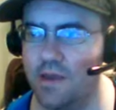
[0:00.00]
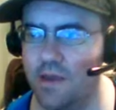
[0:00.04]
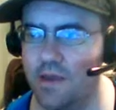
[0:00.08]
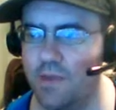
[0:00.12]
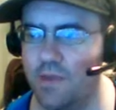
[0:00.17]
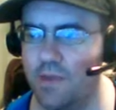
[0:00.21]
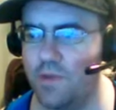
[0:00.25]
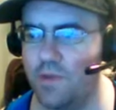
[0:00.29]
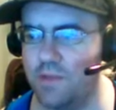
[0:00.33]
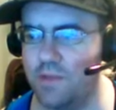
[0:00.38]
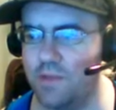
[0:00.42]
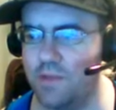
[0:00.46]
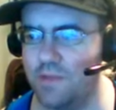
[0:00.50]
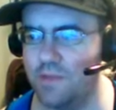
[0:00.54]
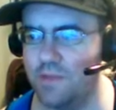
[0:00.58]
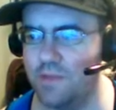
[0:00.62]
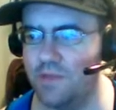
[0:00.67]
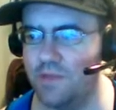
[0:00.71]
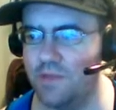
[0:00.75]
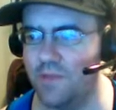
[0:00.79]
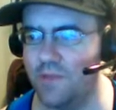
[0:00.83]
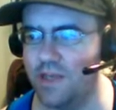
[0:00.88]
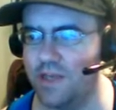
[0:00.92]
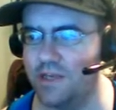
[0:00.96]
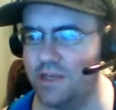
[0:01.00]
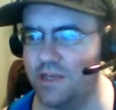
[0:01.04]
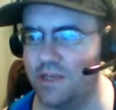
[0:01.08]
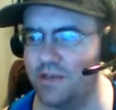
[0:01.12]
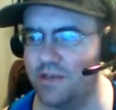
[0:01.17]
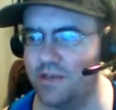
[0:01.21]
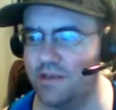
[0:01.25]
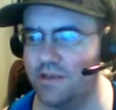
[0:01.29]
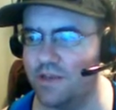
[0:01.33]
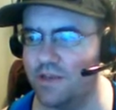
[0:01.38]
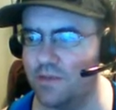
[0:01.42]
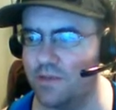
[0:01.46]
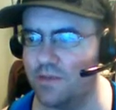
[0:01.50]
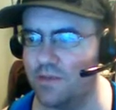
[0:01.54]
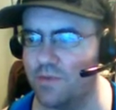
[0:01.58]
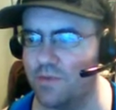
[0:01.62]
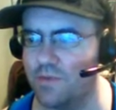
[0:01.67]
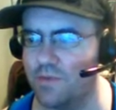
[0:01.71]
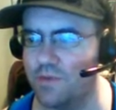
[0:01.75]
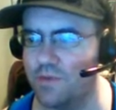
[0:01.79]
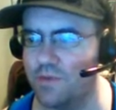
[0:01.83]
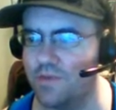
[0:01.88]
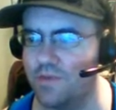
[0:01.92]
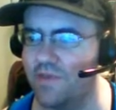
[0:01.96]
You put them in wedges, you can put
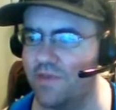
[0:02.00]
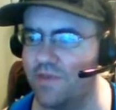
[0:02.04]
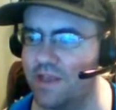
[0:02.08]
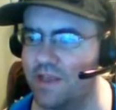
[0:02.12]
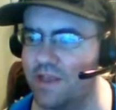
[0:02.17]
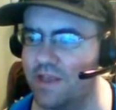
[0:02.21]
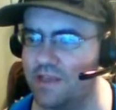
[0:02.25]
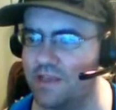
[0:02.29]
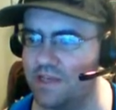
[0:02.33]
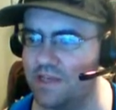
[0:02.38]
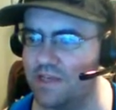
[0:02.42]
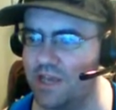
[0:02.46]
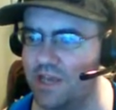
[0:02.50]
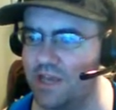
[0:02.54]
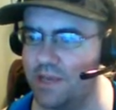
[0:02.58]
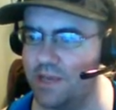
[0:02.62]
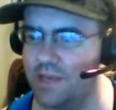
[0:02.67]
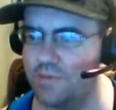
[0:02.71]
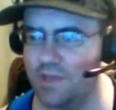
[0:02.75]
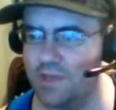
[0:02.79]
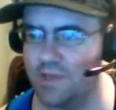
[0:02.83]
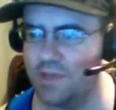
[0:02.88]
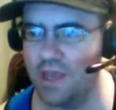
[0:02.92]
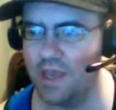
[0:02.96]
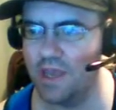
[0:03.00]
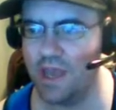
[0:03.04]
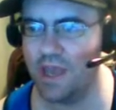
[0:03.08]
them in fancy shapes,